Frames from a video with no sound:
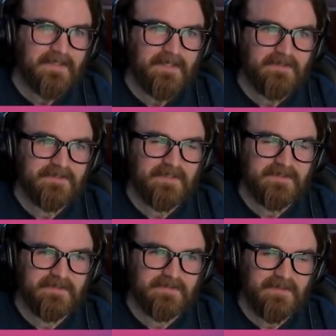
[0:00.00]
It's
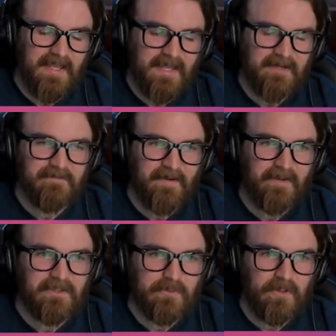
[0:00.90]
it's adding
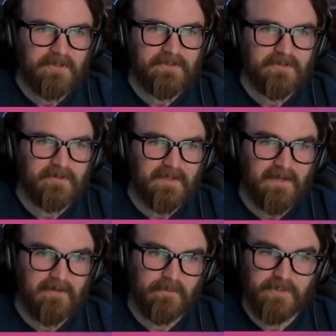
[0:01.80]
value onto your
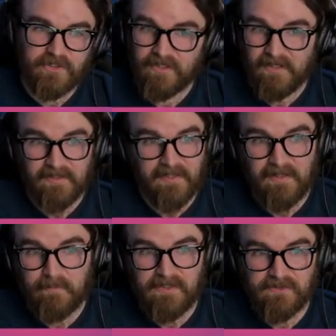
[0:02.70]
account, which
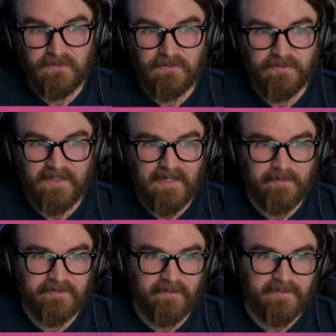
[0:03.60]
can be sold. That
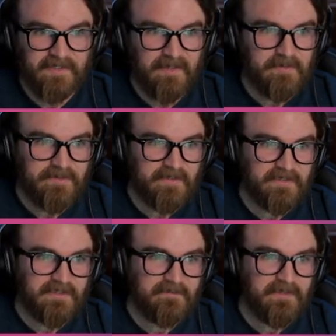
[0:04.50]
happens all the time in
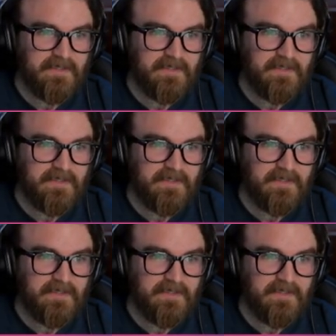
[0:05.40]
Tarkov.